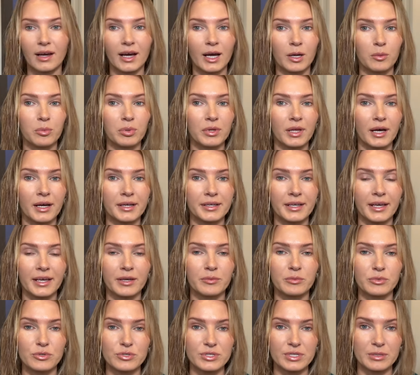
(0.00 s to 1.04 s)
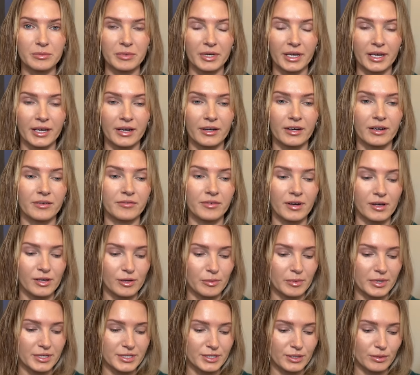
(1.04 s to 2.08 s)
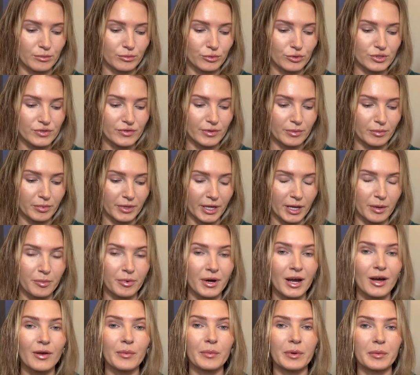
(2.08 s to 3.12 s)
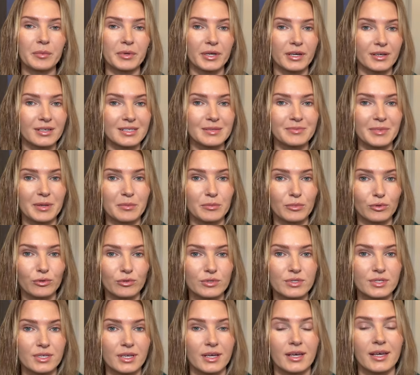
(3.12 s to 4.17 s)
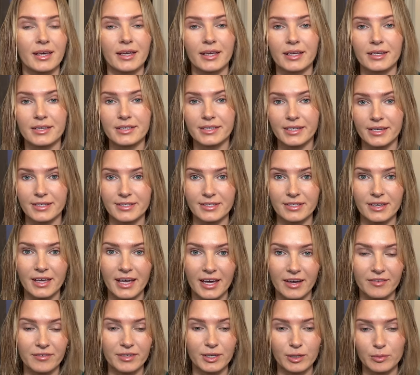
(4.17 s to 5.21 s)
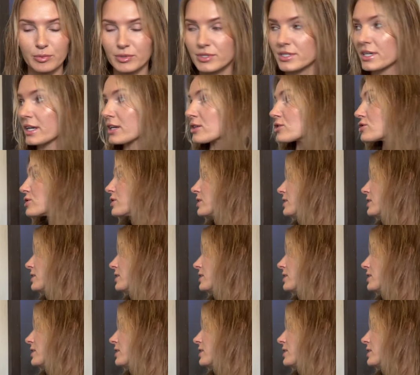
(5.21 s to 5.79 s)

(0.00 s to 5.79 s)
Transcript: I applied a mousse in my hair, a volumizing mousse from Blake Brown, but because my mousse doesn't have heat protection